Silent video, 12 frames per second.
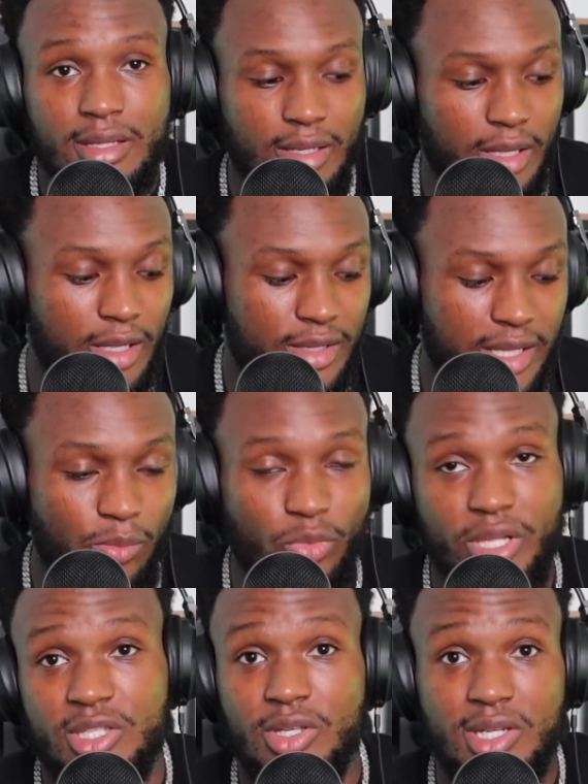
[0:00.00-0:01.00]
uh, than
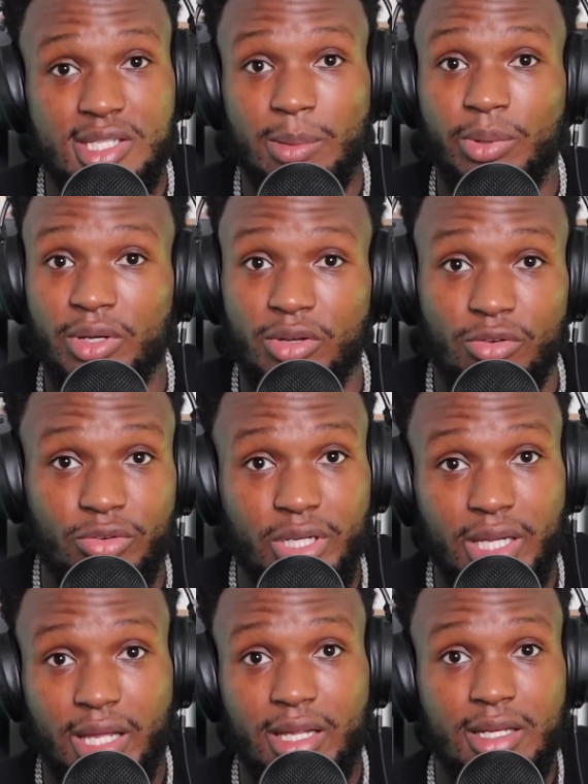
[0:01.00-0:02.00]
what he's going to step in the
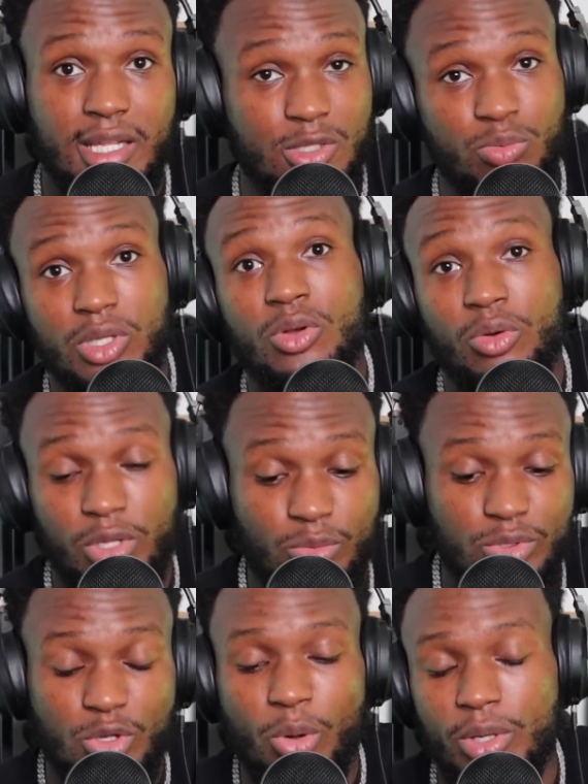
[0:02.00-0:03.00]
ring at next week or he
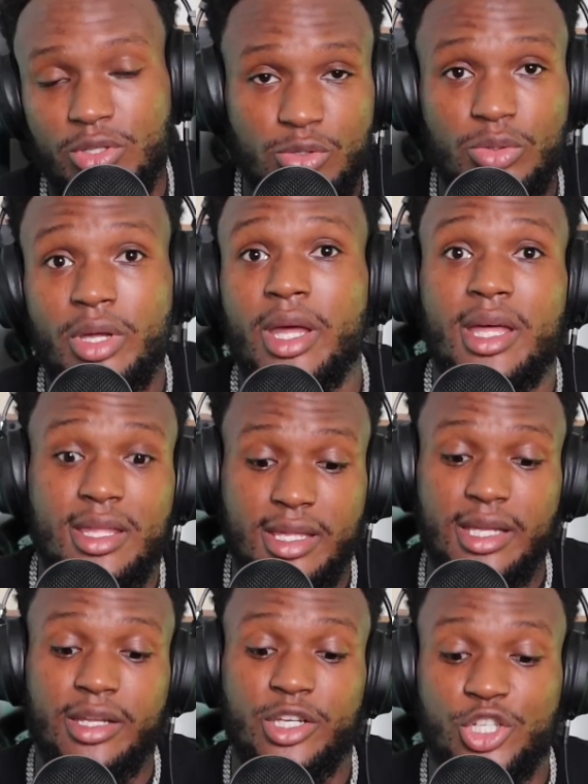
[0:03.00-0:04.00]
was going to,
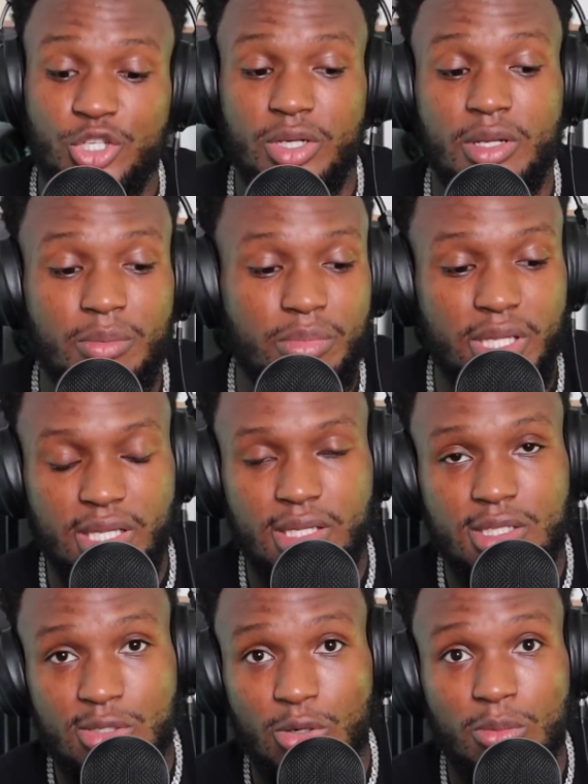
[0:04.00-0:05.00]
then it shouldn't be
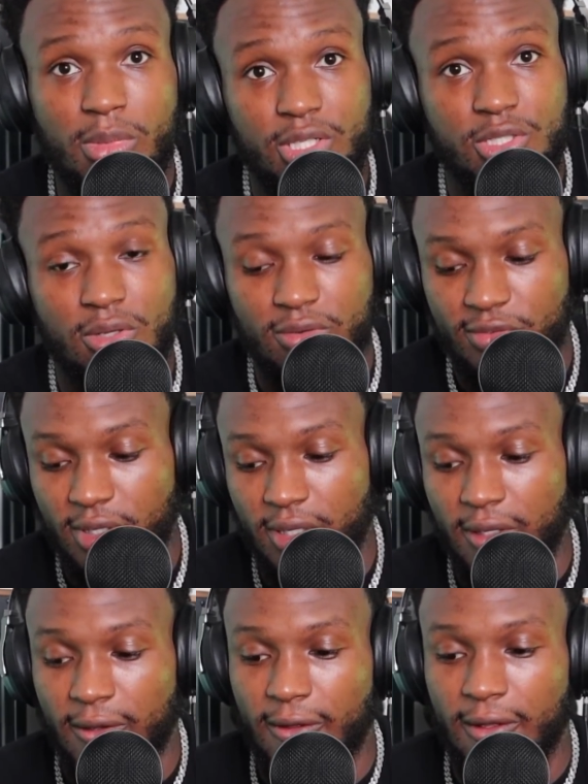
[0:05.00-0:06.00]
so much of
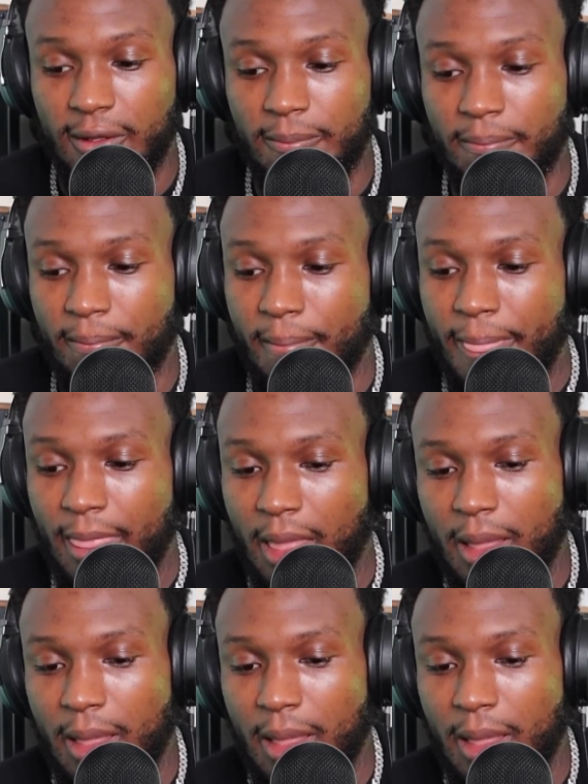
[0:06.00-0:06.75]
a um,